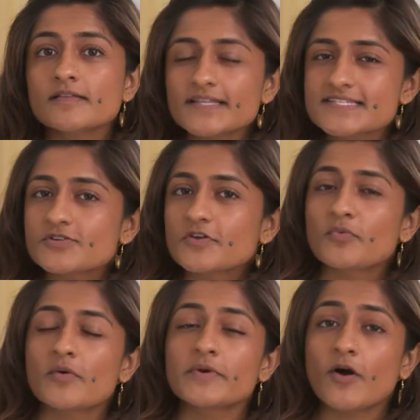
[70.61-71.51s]
Let's look at
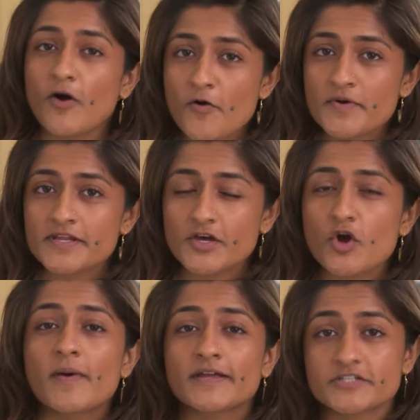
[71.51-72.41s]
what we already
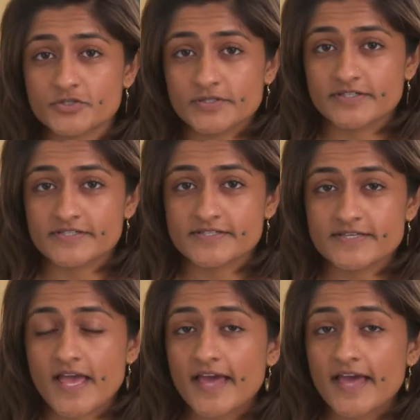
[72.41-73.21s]
know about trees